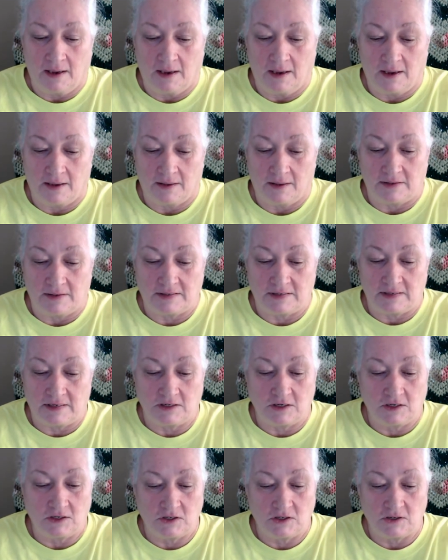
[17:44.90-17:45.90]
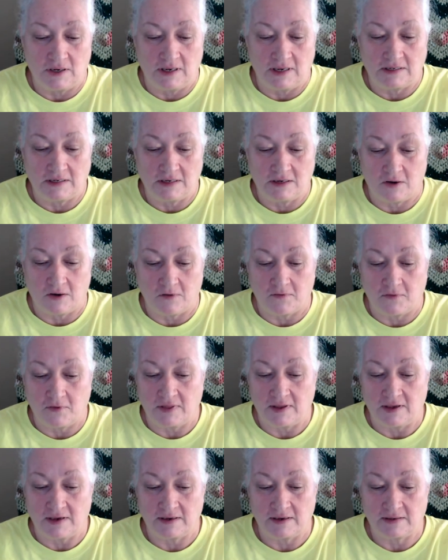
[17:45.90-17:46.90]
The stitches you need to know for
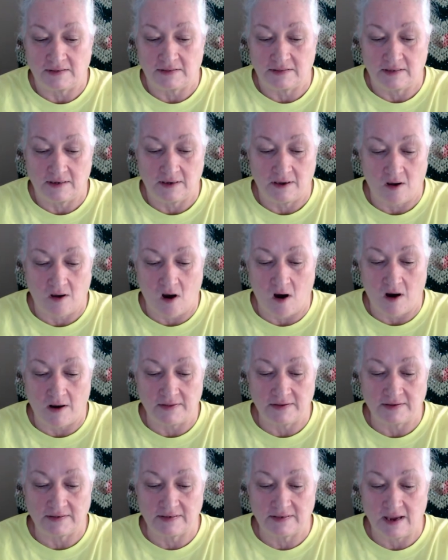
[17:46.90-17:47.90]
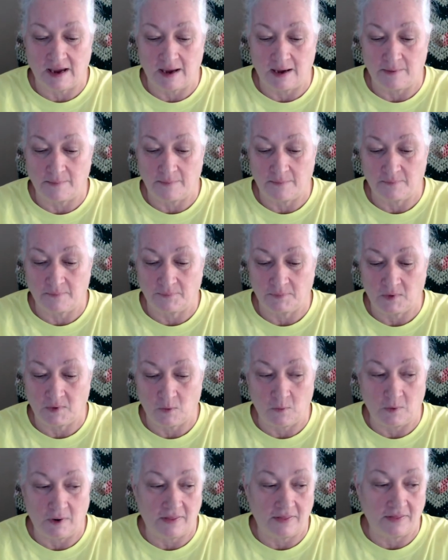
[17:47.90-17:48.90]
this are the same
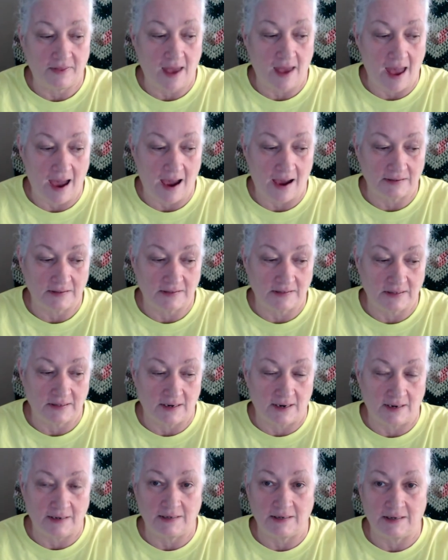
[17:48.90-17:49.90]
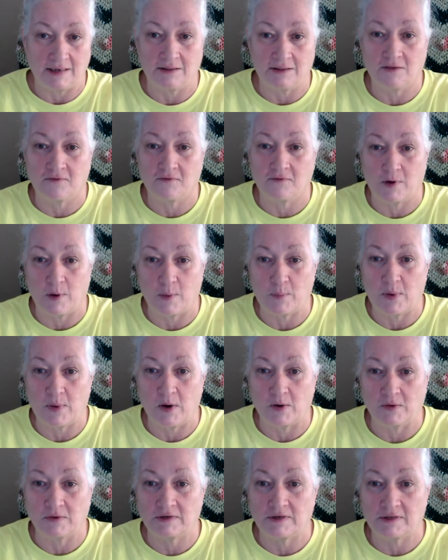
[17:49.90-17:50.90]
with the hats that I did, the front
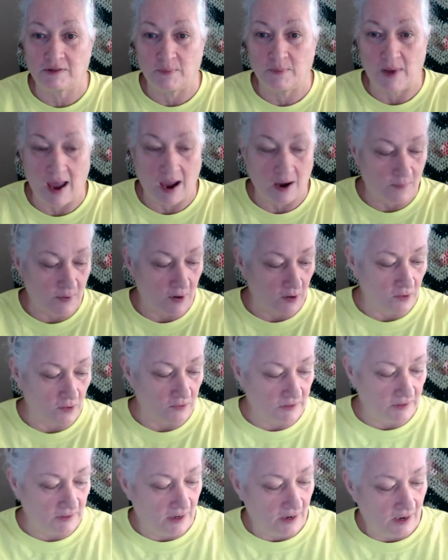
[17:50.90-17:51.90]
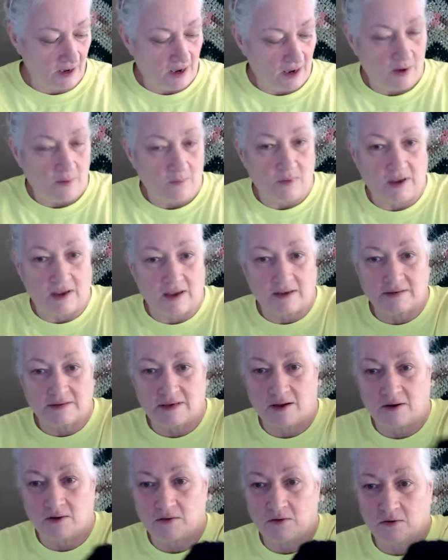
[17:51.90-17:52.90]
post and the back post, because I
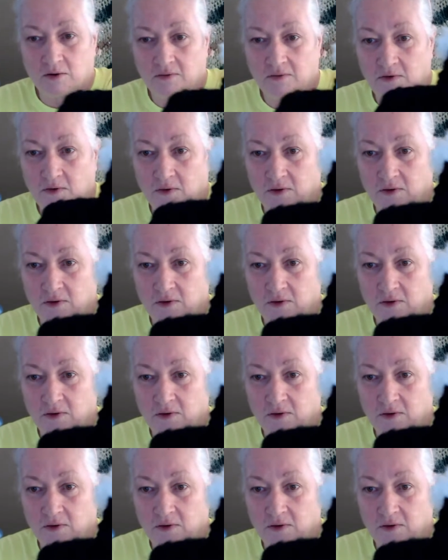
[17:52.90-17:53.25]
don't know if you can